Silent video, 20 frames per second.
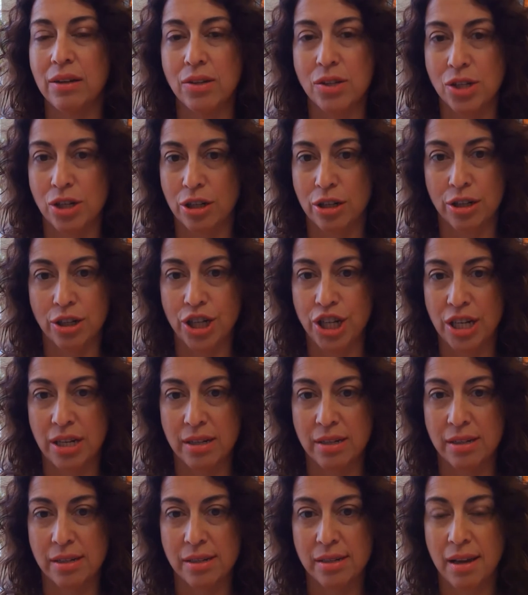those
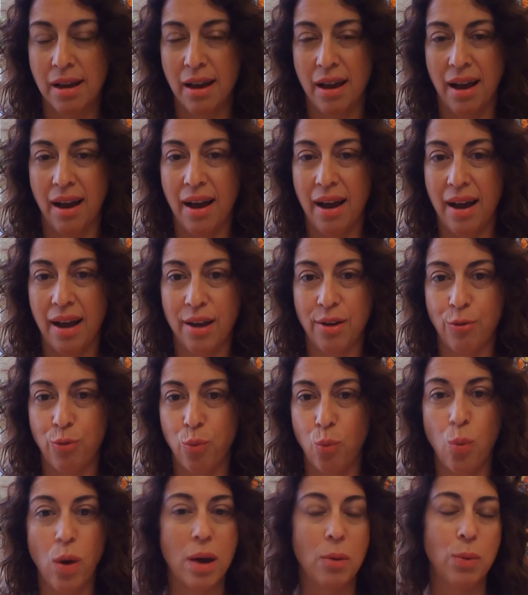urges of
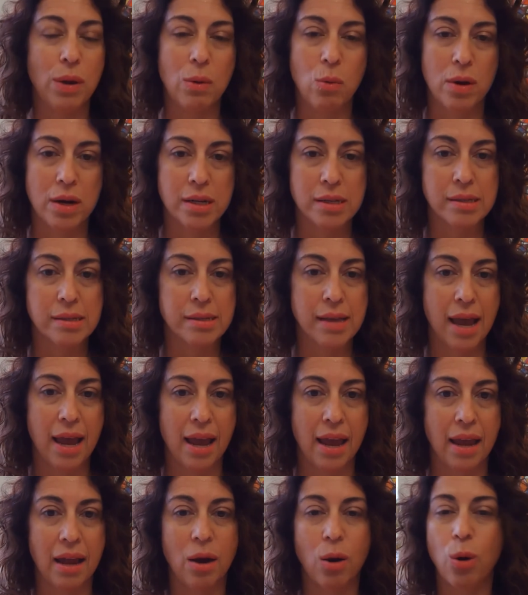what we want to
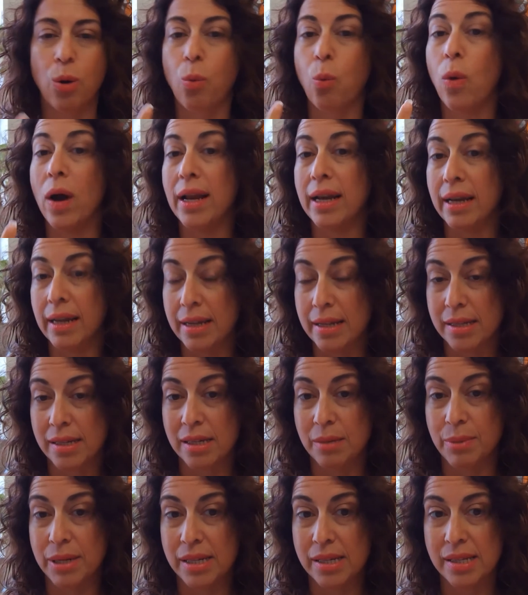say or what needs
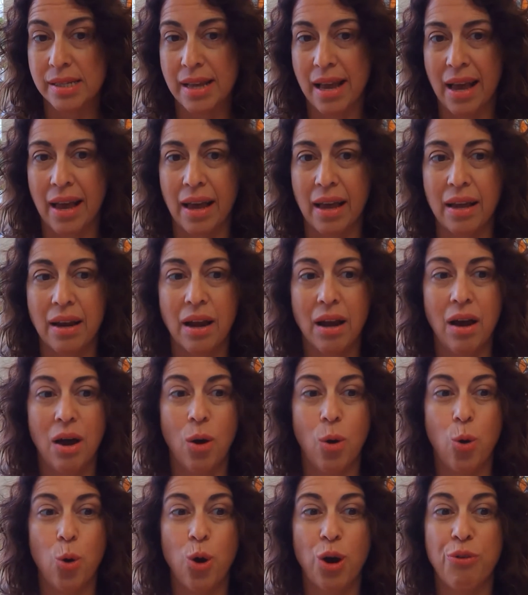to be said.
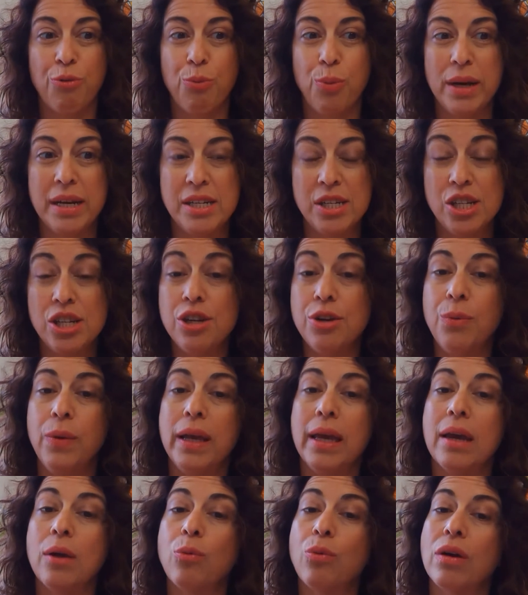Or if we do, we
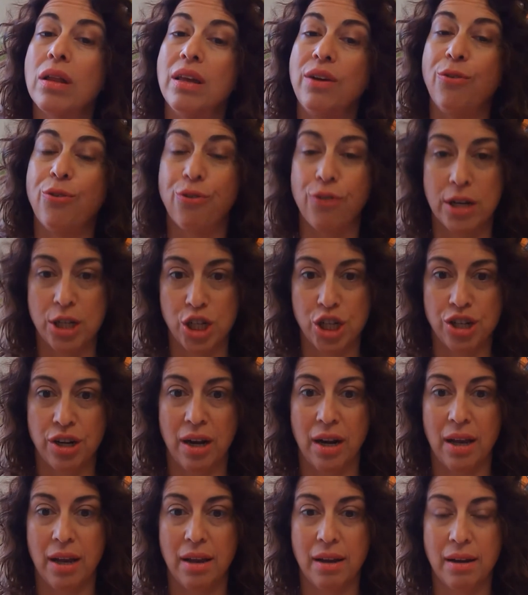get really
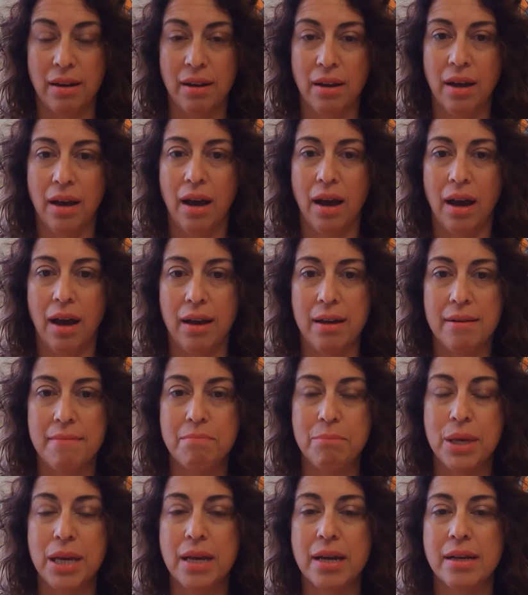frustrated
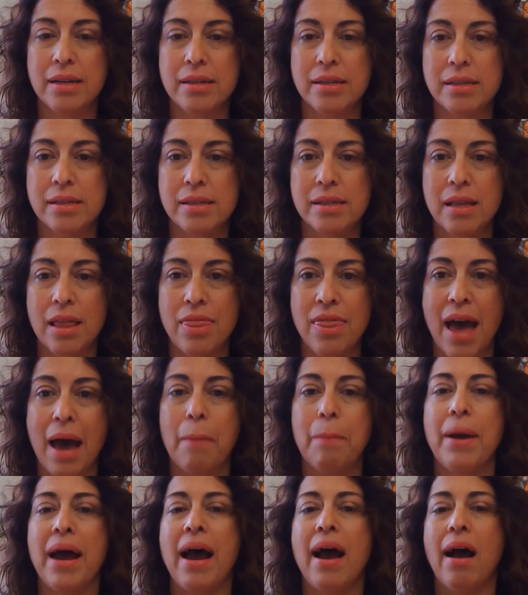um, because
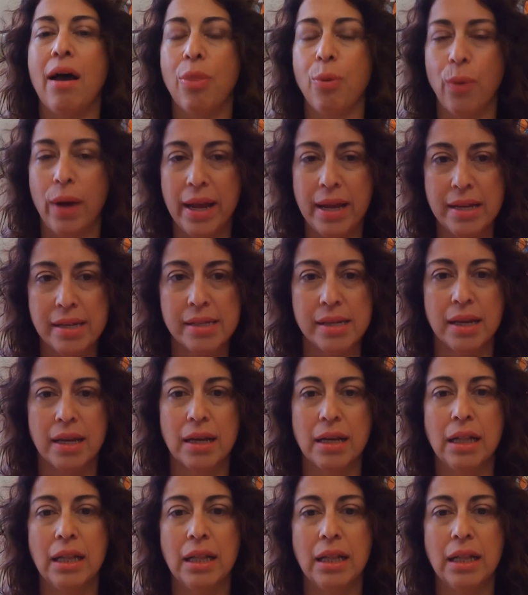that pathway isn't